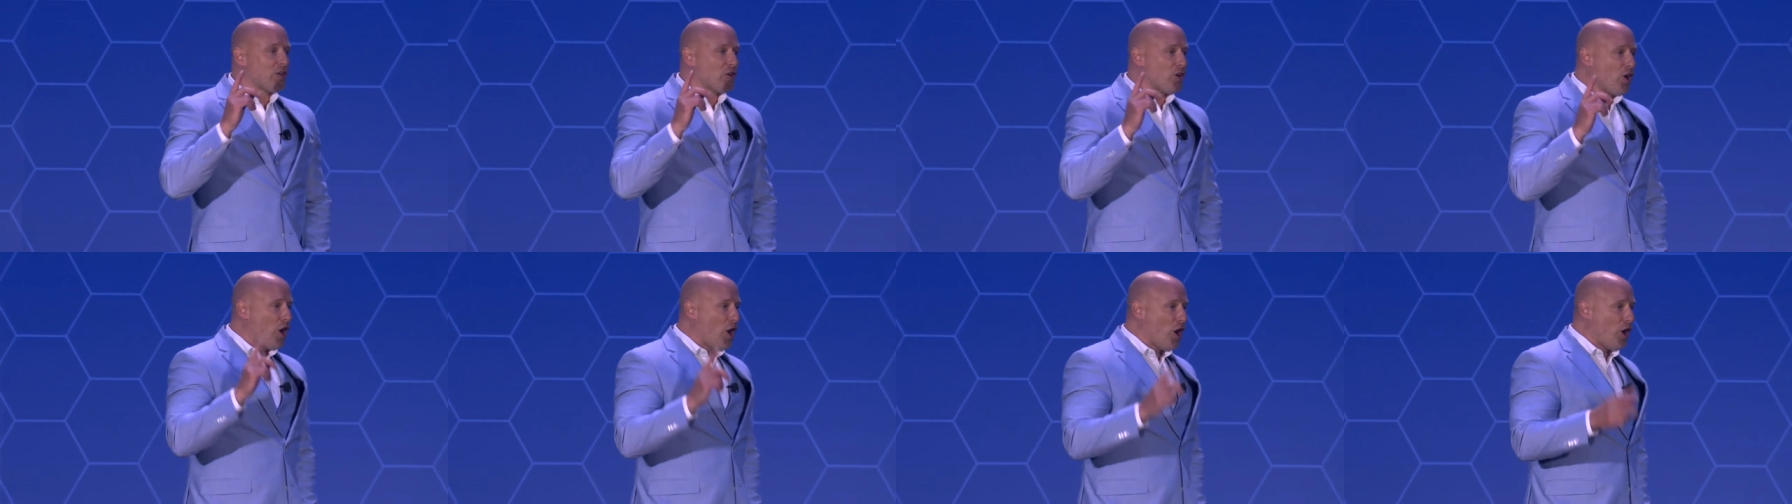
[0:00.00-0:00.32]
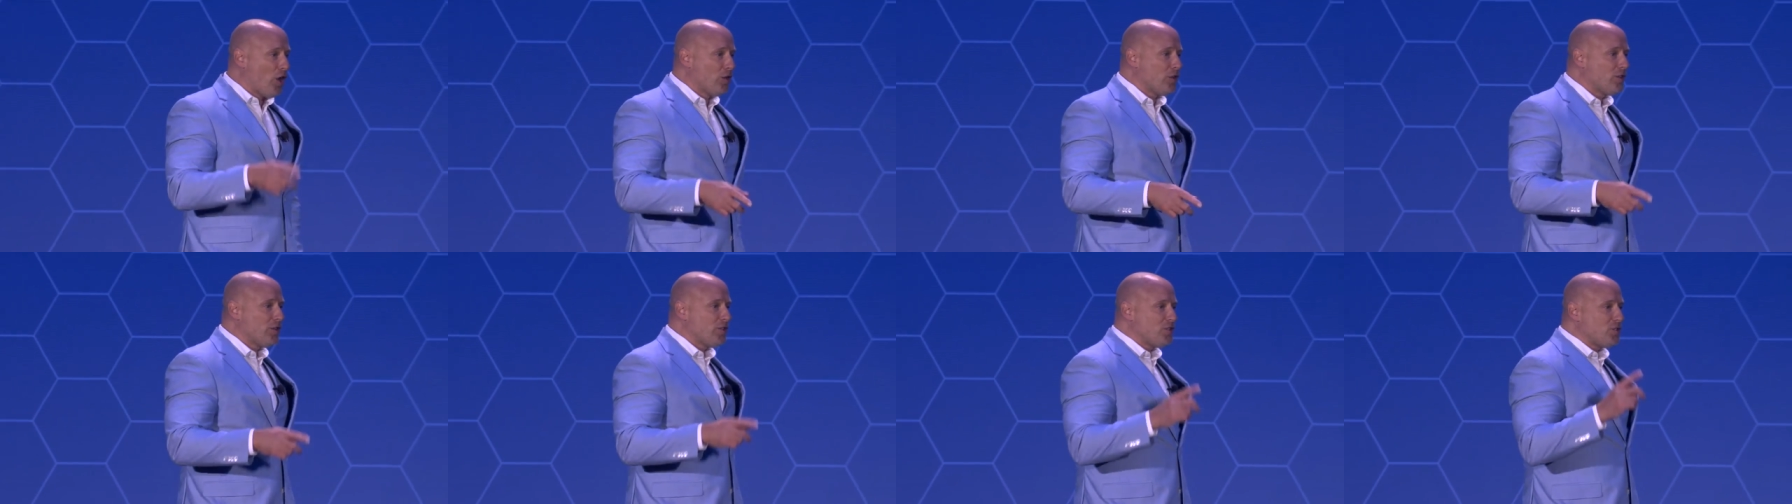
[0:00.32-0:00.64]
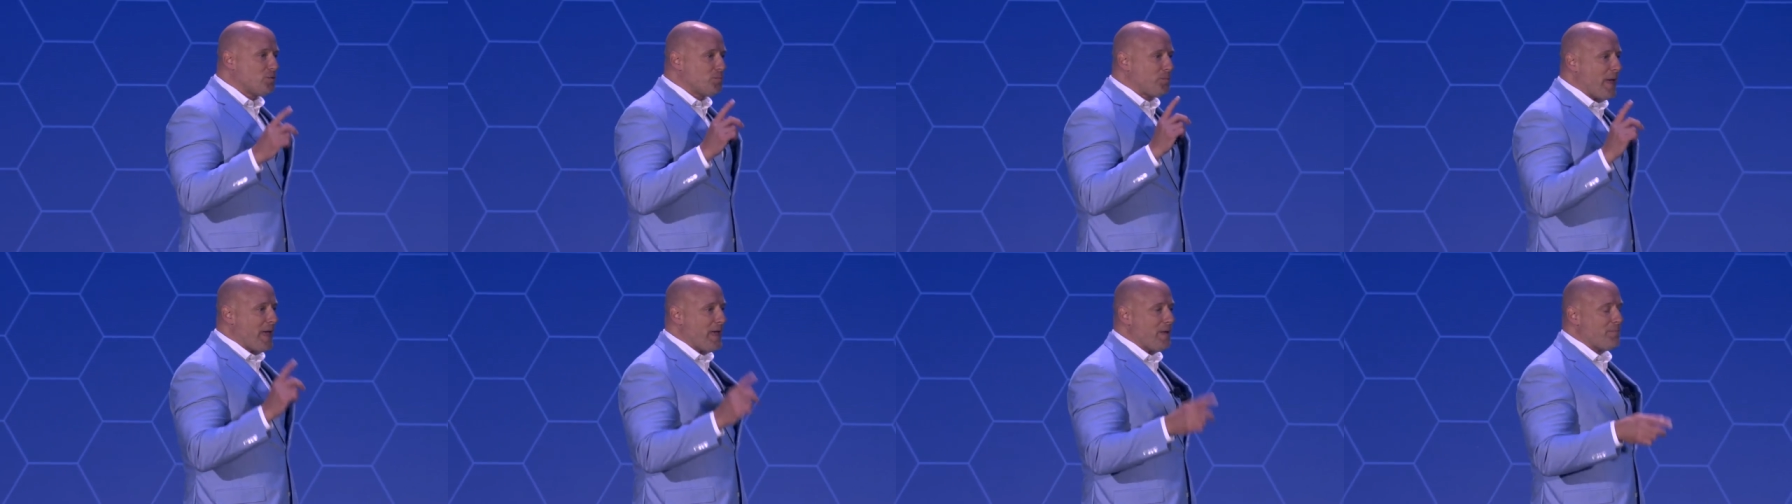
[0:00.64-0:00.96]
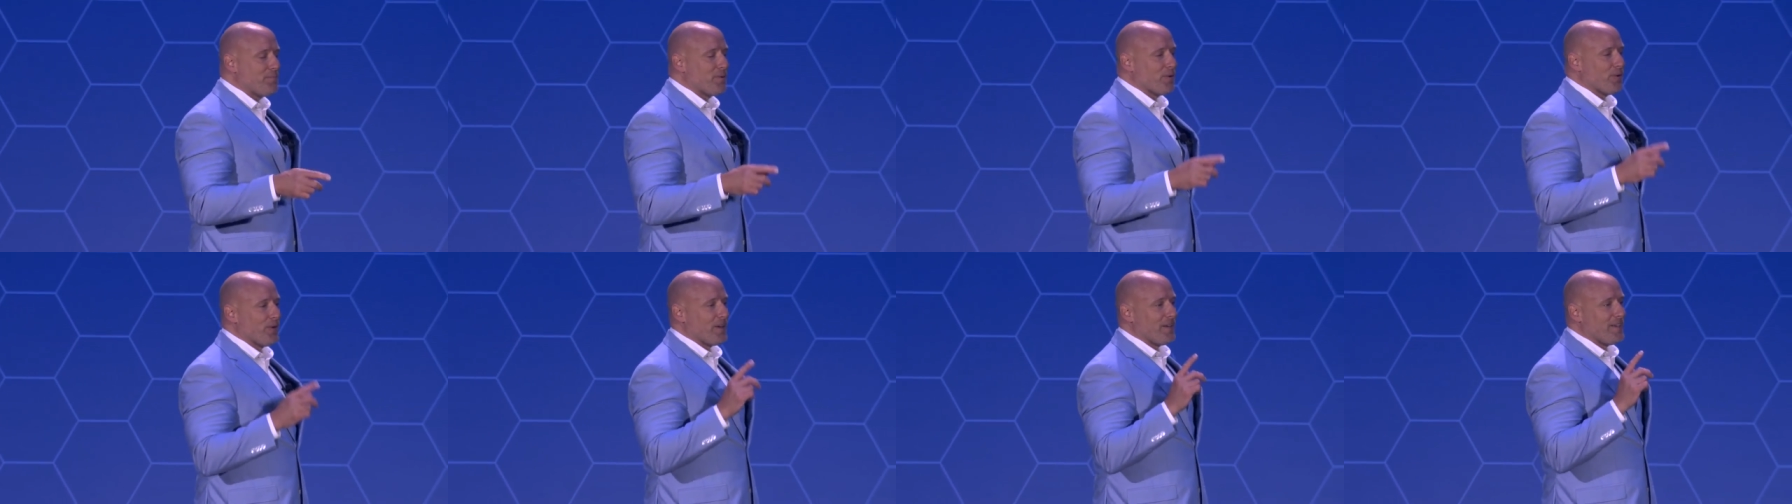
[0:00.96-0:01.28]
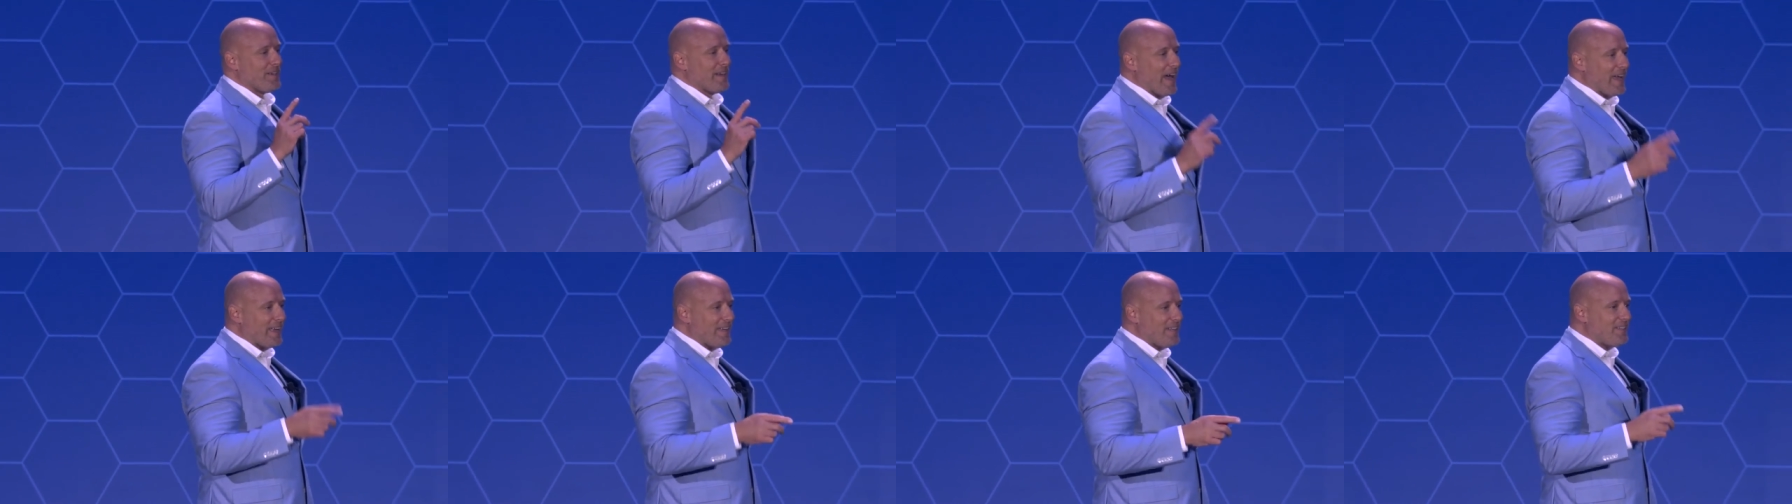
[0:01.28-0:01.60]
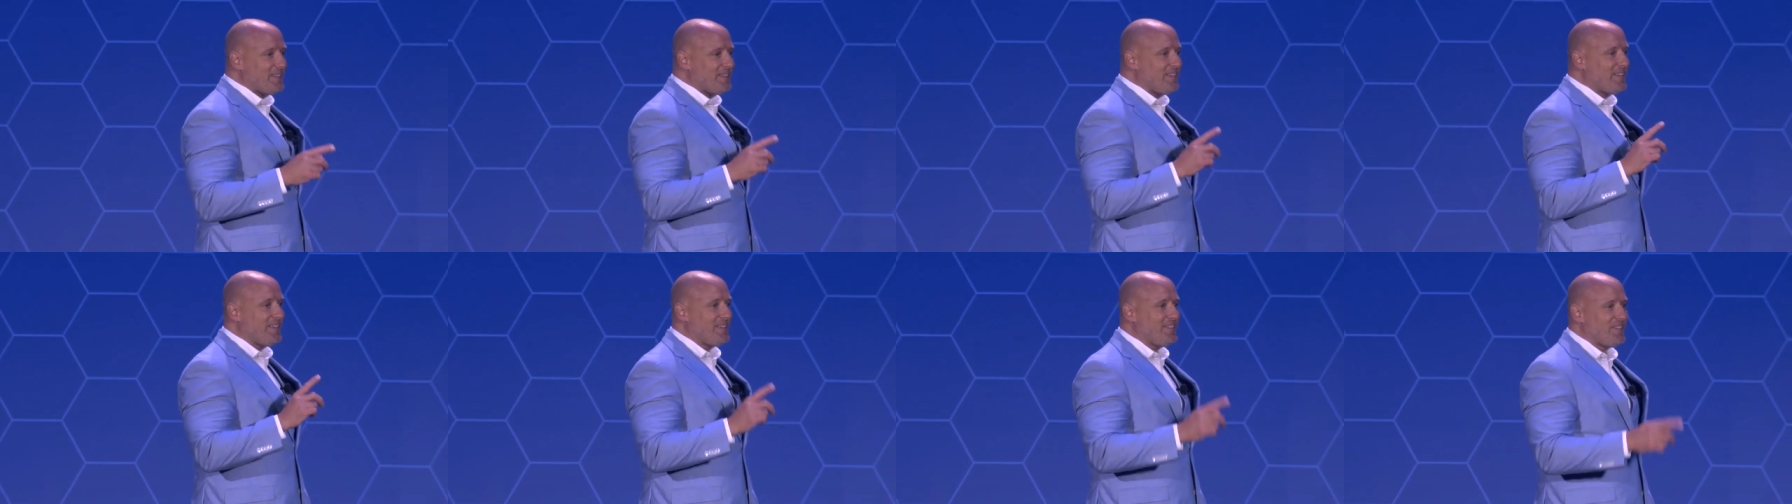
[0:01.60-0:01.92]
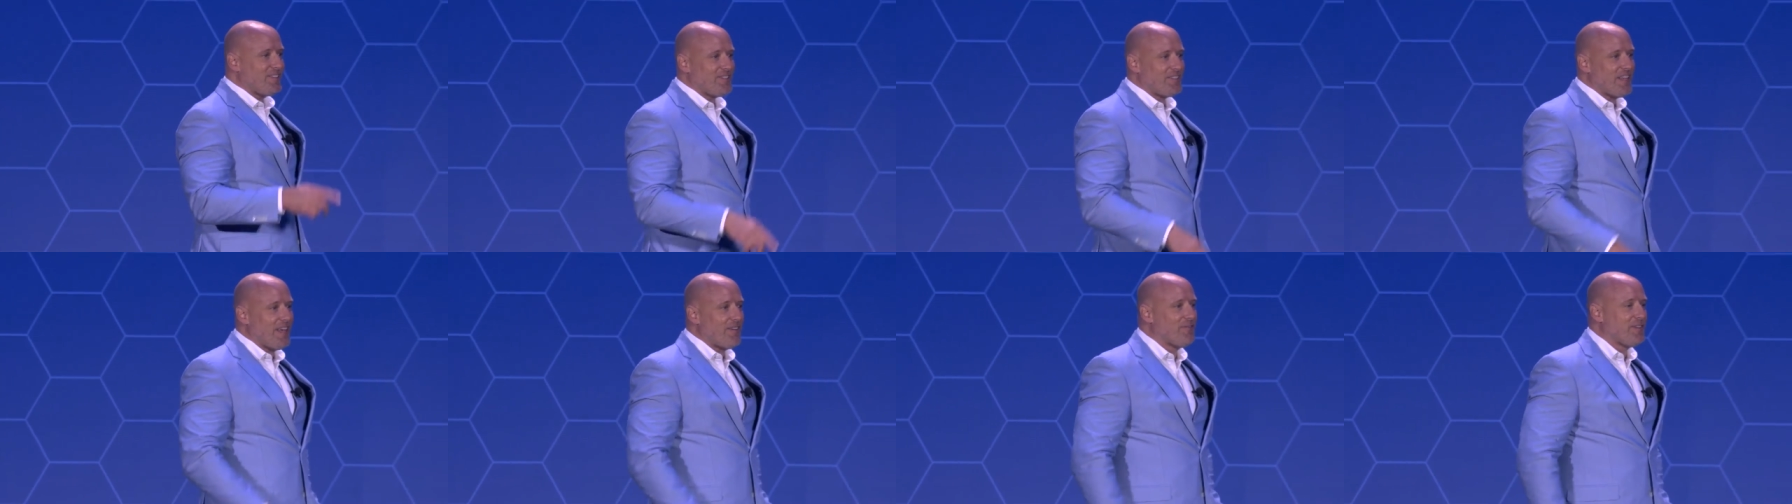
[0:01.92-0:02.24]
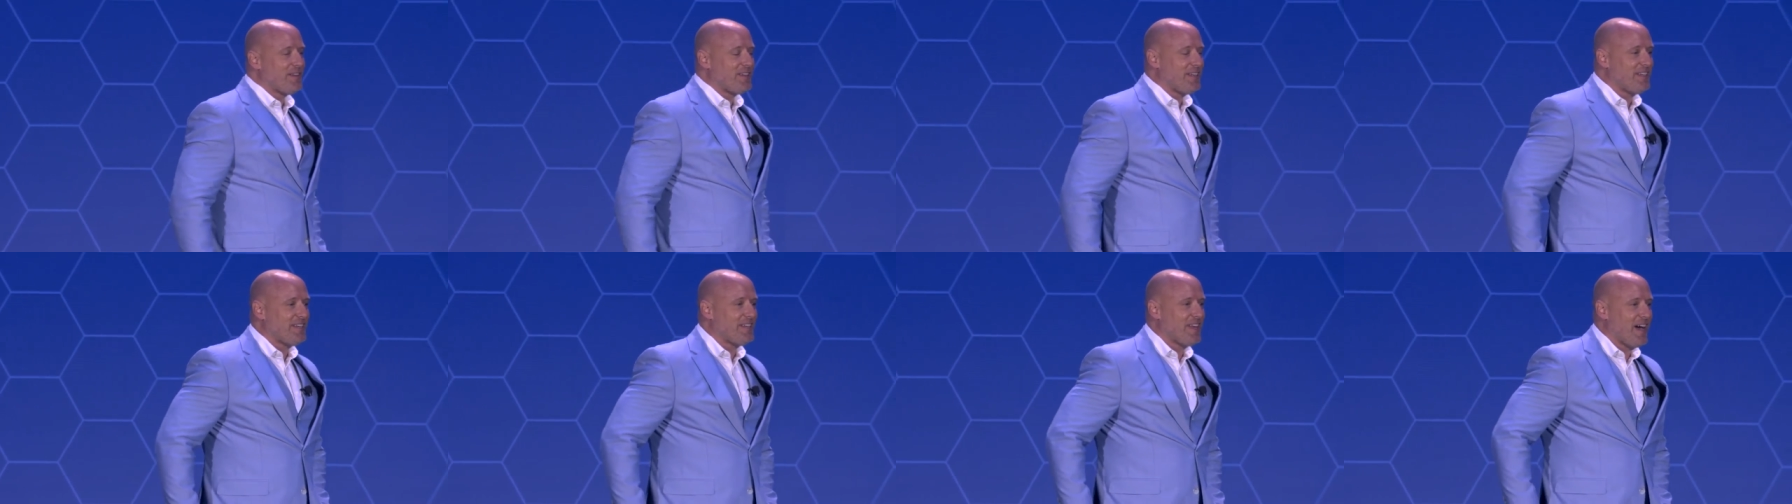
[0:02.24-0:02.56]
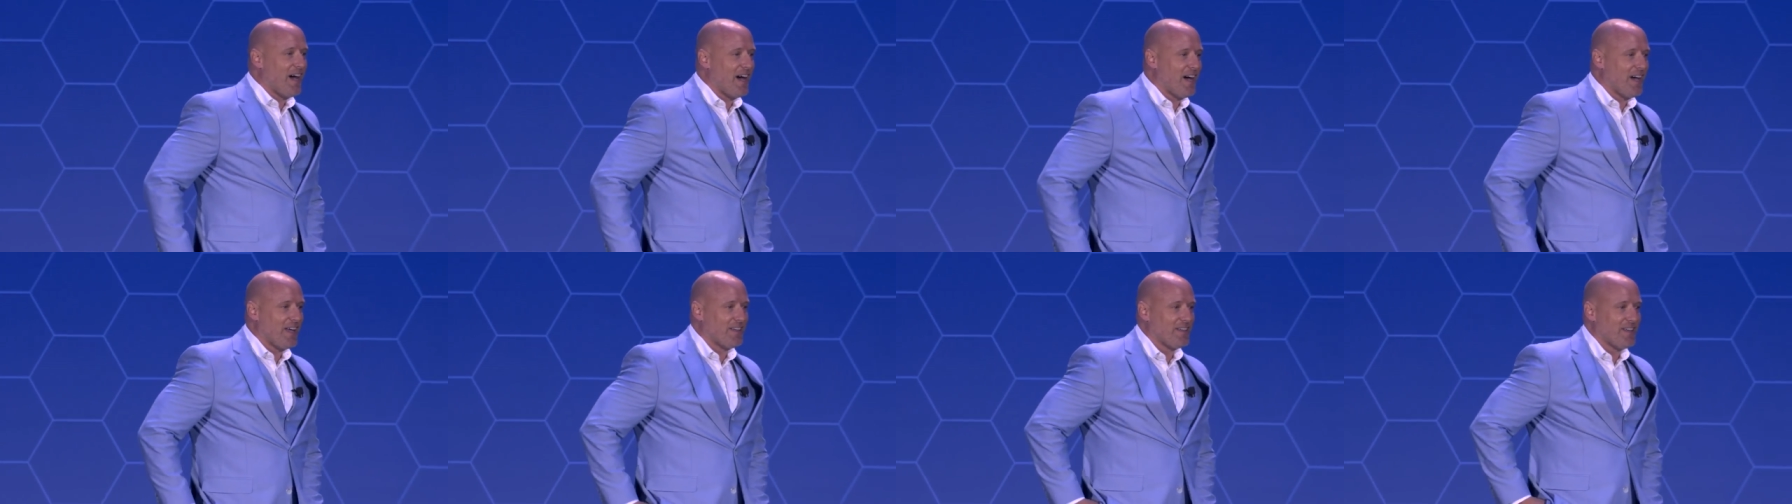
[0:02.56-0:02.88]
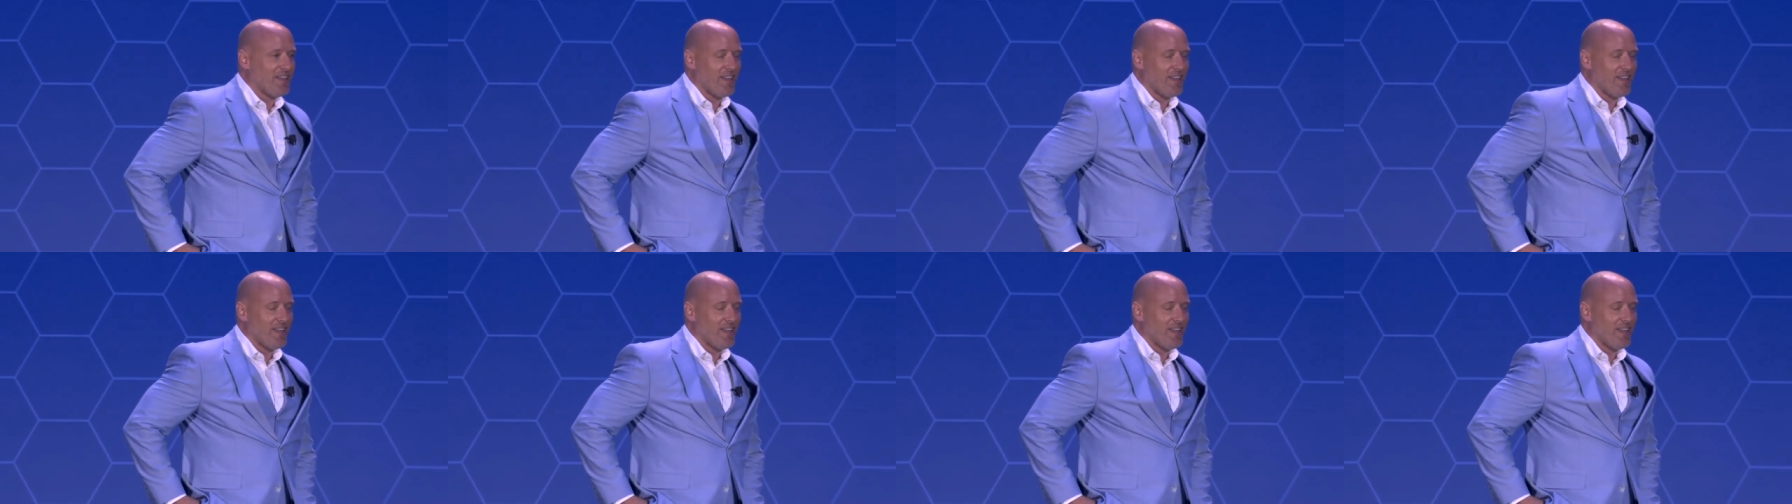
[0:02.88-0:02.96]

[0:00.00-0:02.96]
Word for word: college paper in nineteen seventy-nine